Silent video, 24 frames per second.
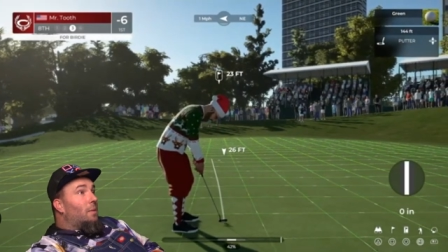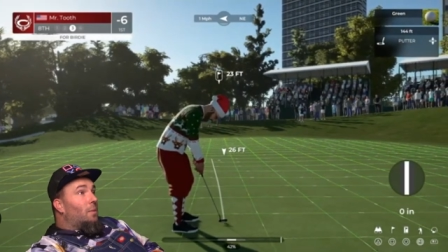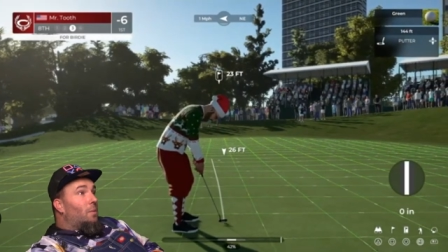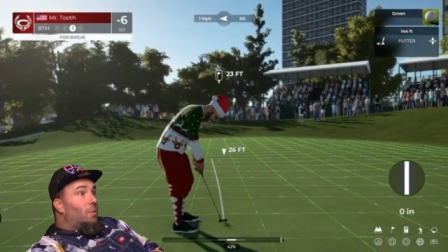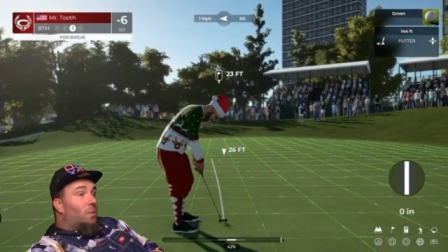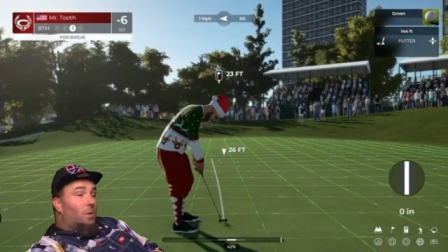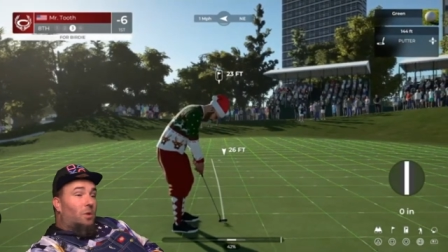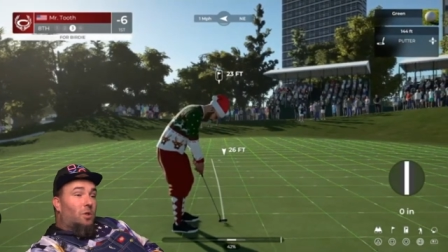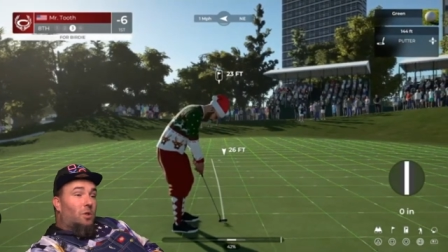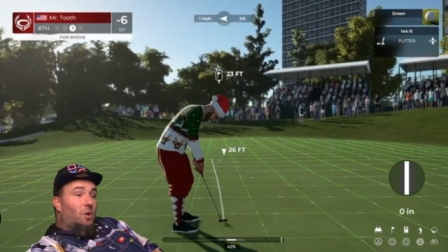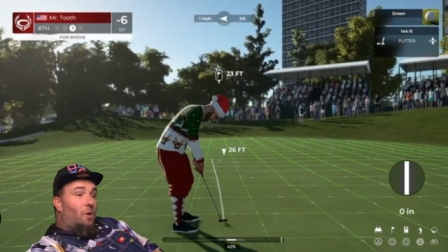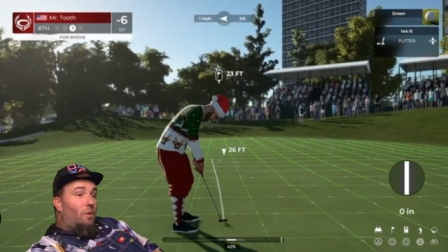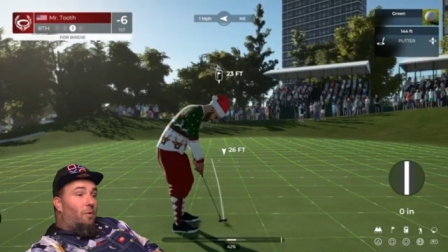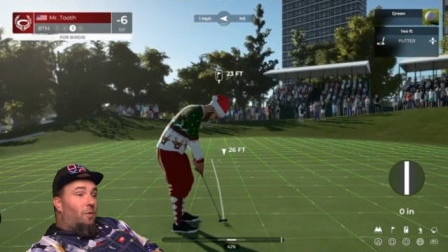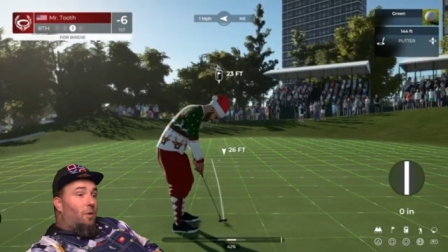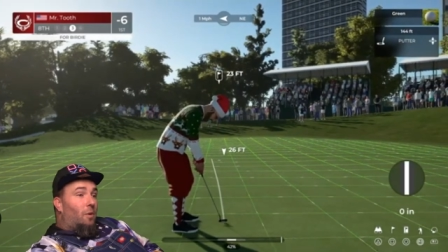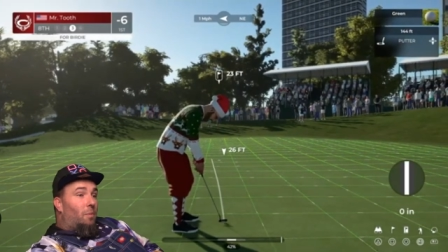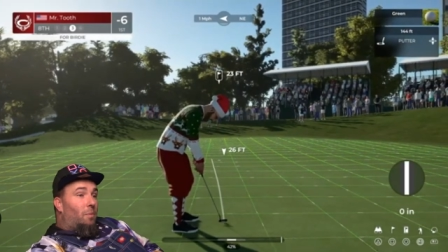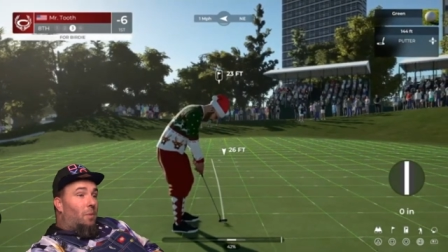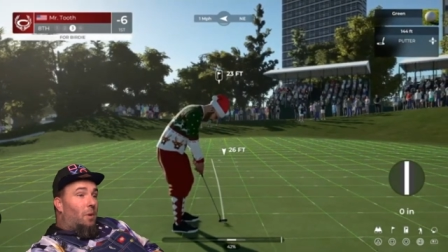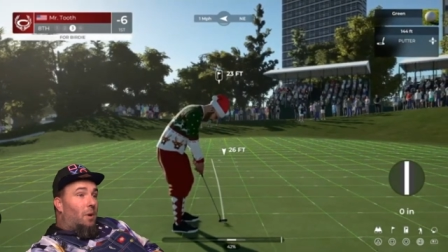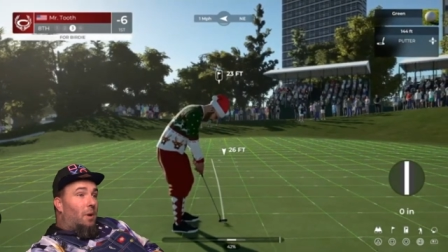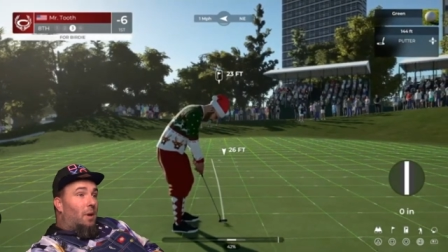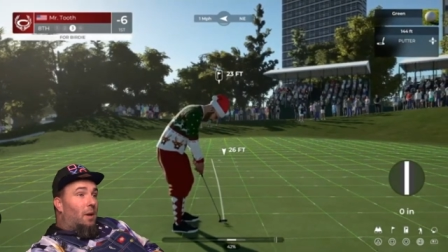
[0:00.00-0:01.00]
we're just going for a
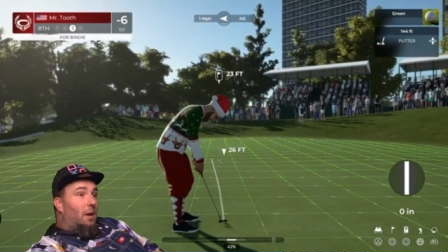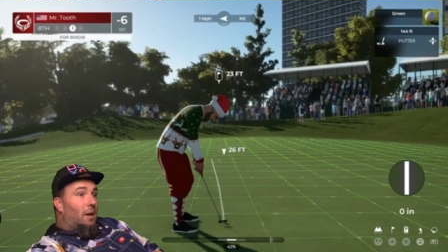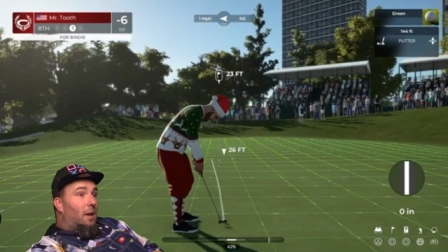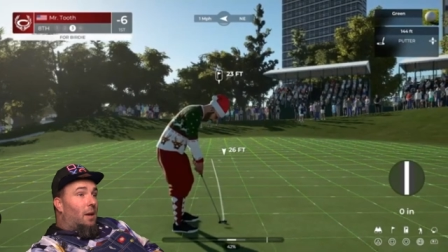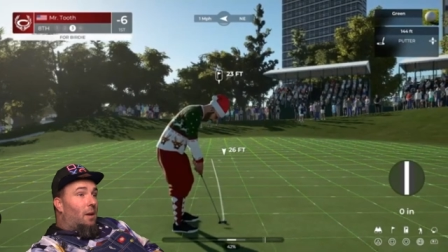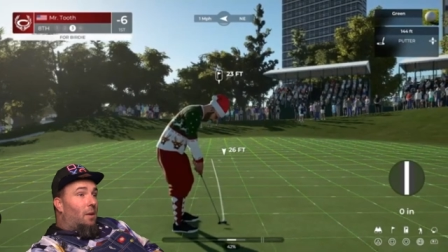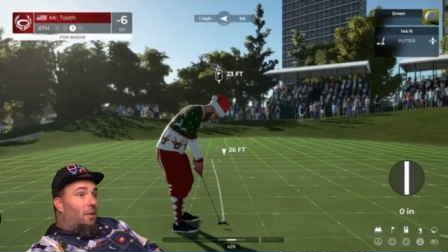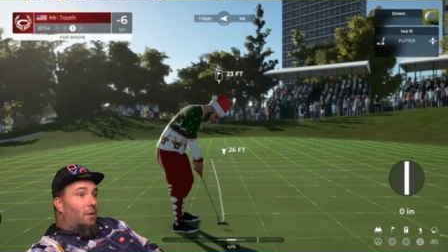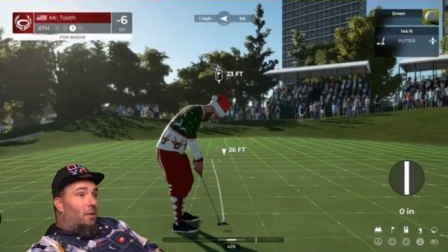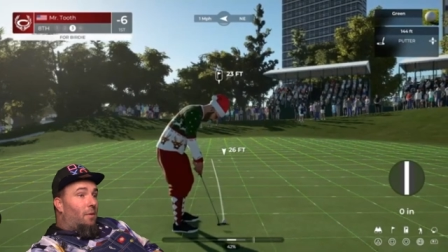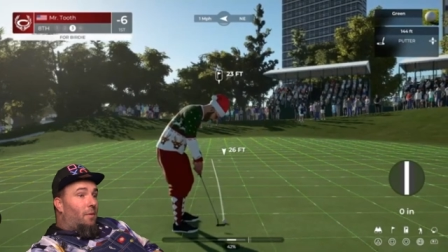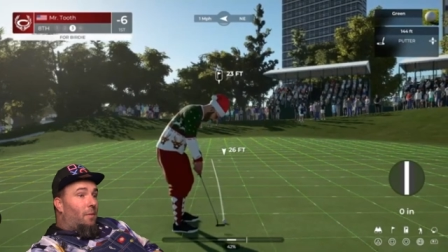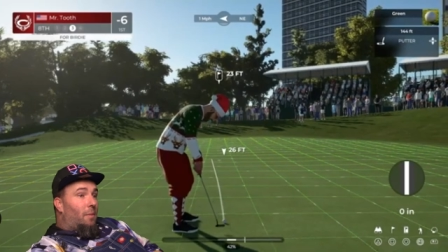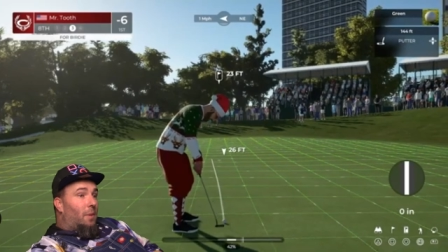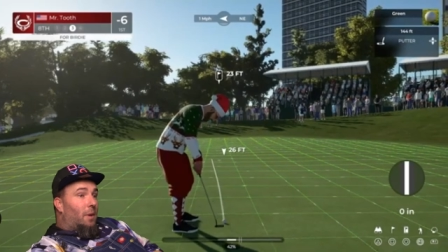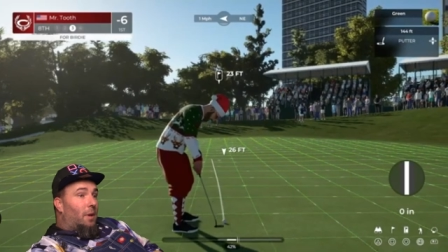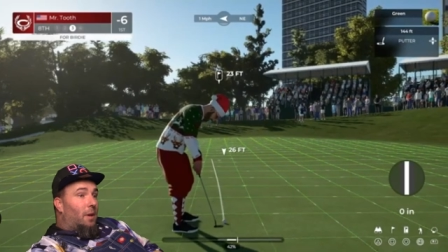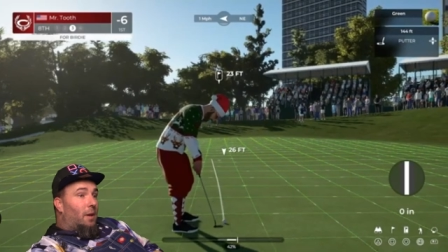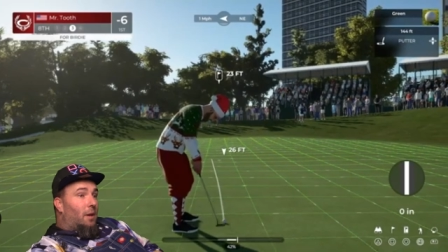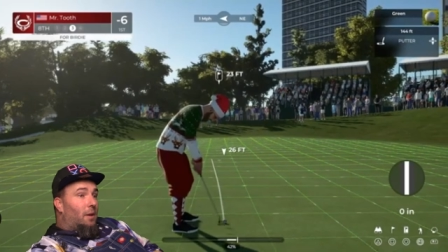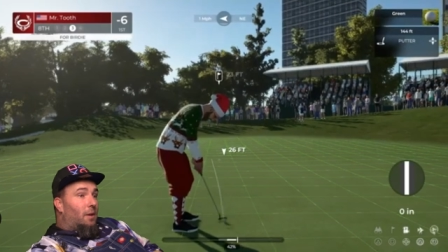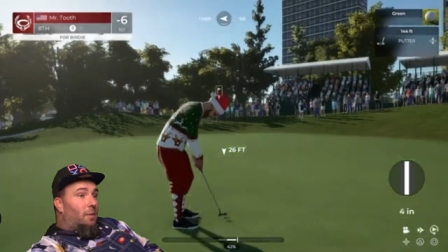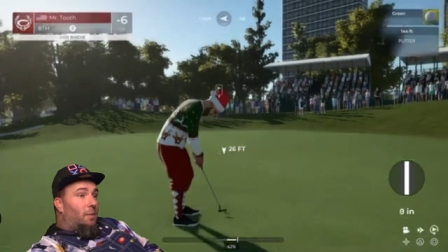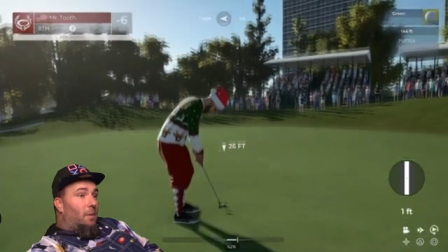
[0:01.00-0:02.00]
birdie, and I don't know if I'm gonna
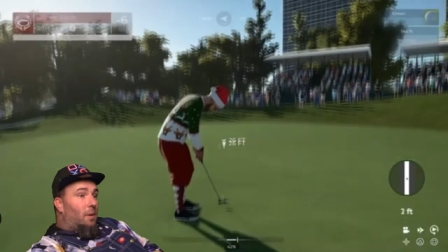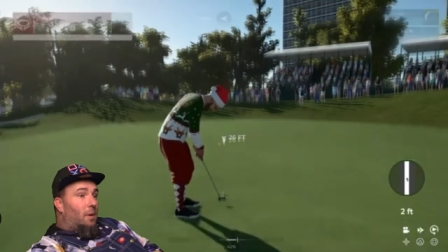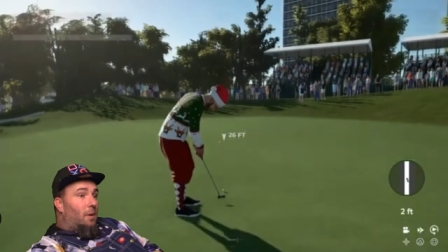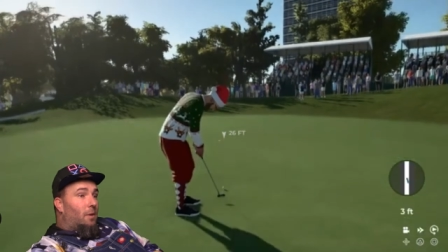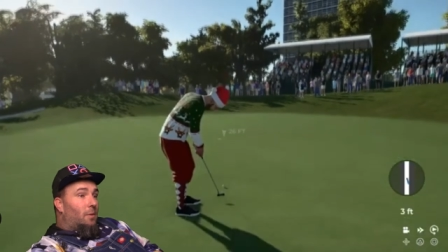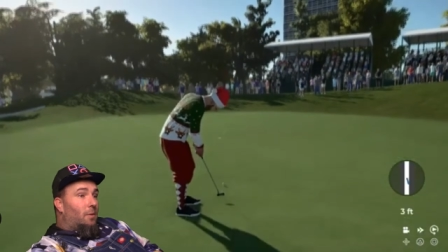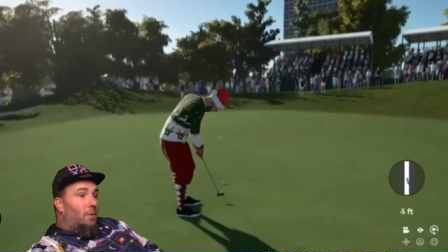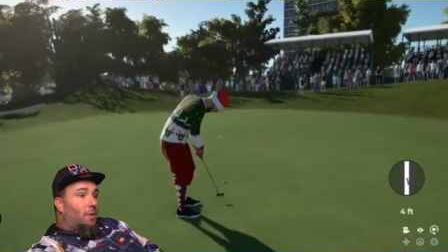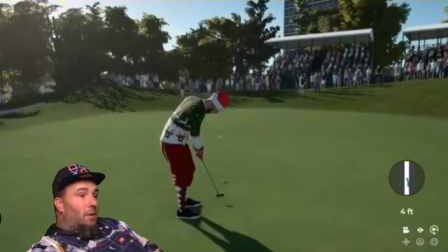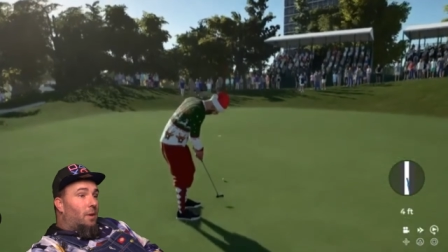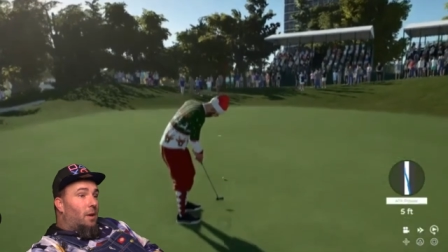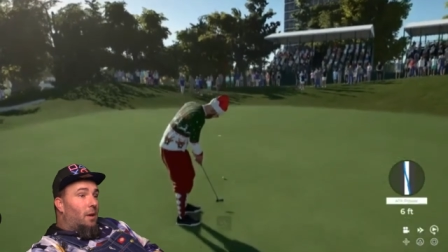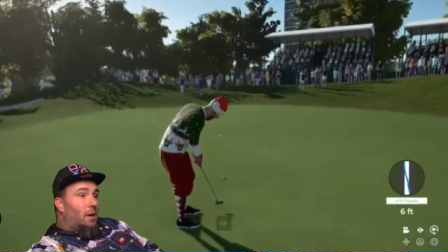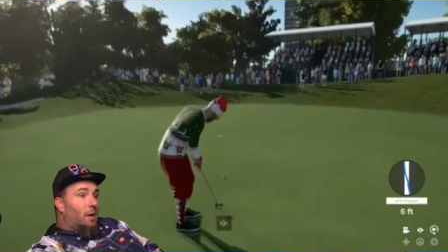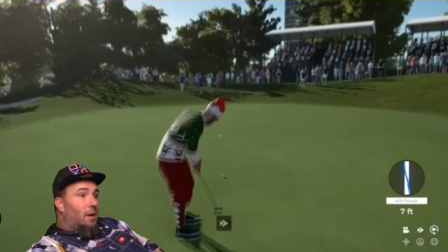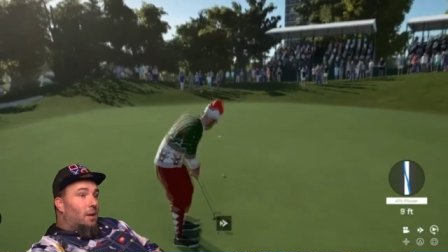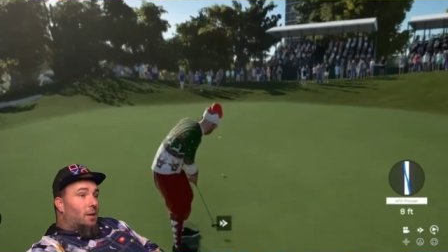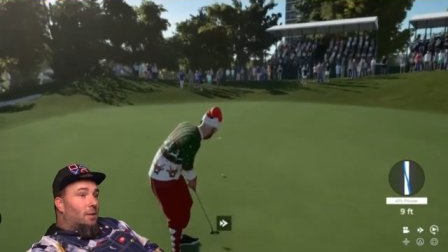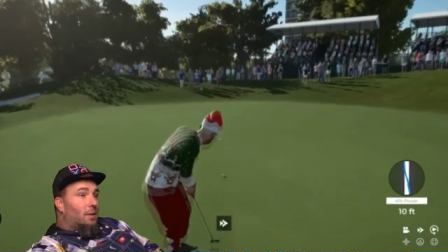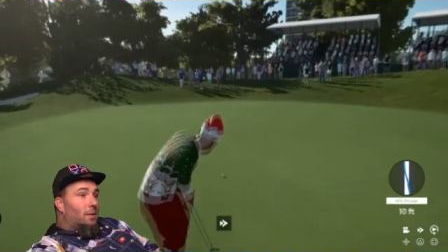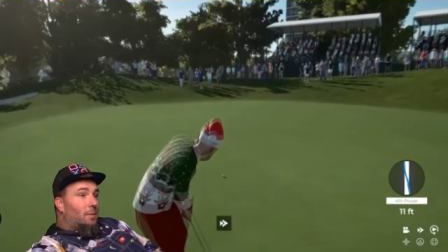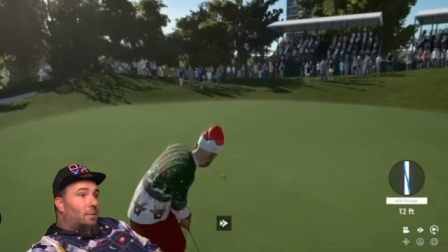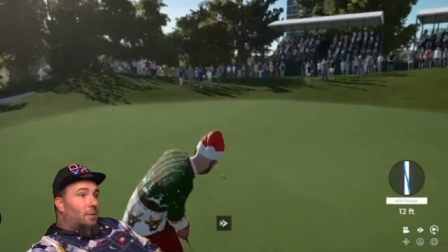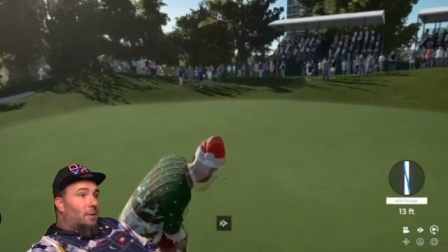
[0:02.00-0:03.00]
get to be honest with you.
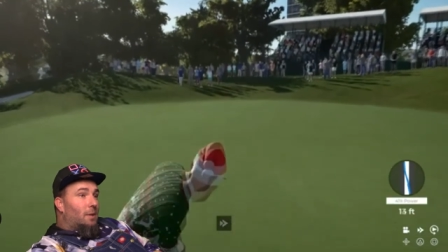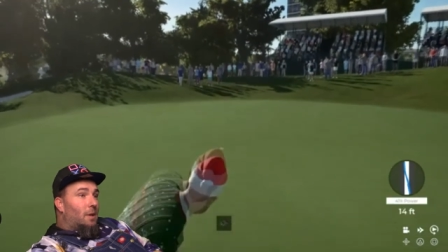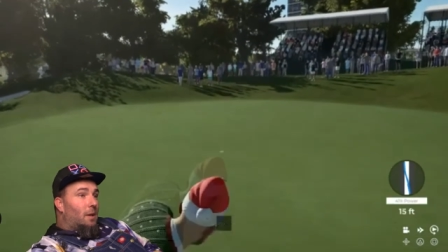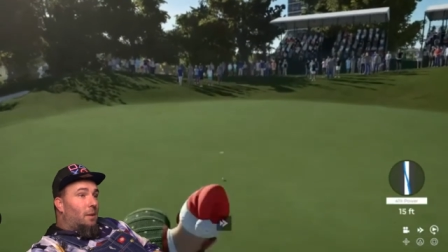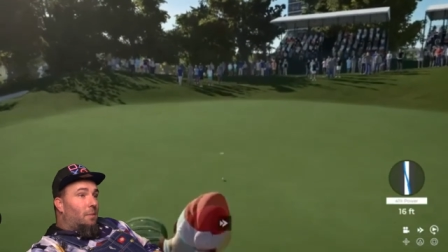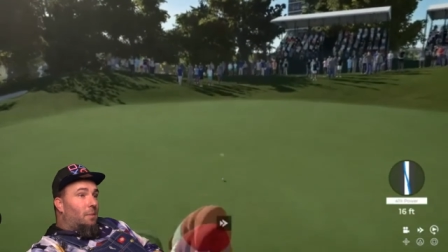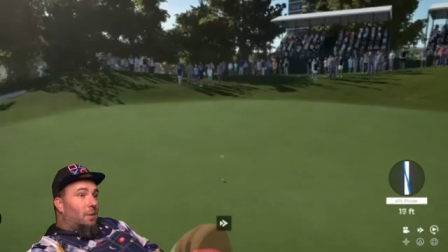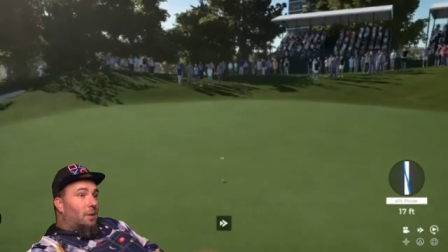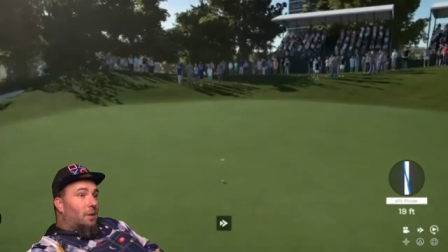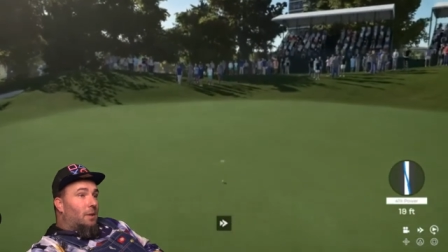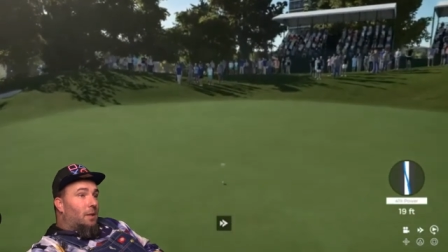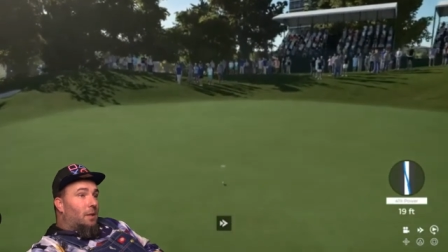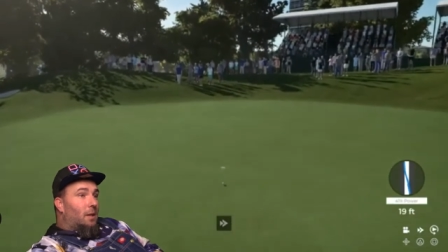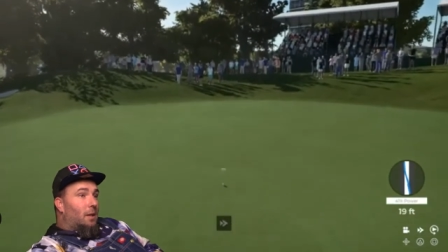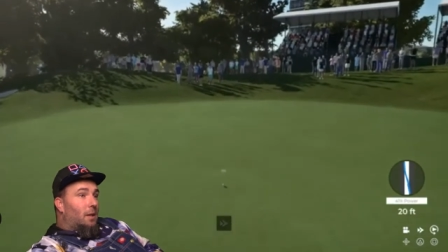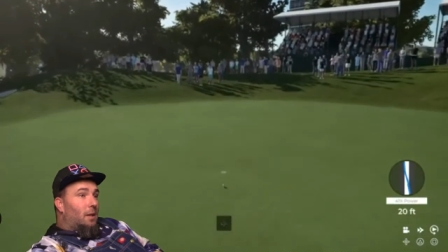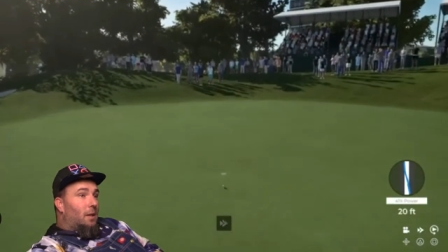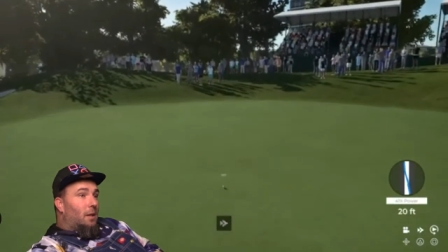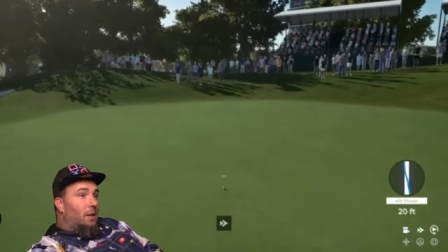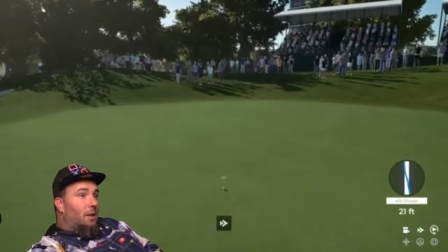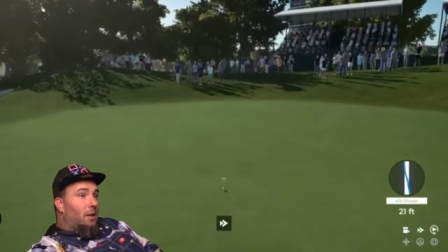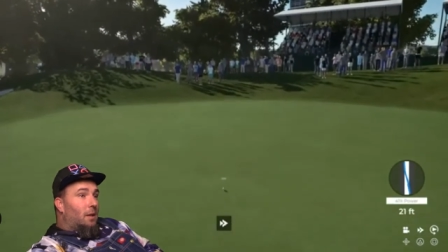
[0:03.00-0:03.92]
Cause I'm just kind of being silly.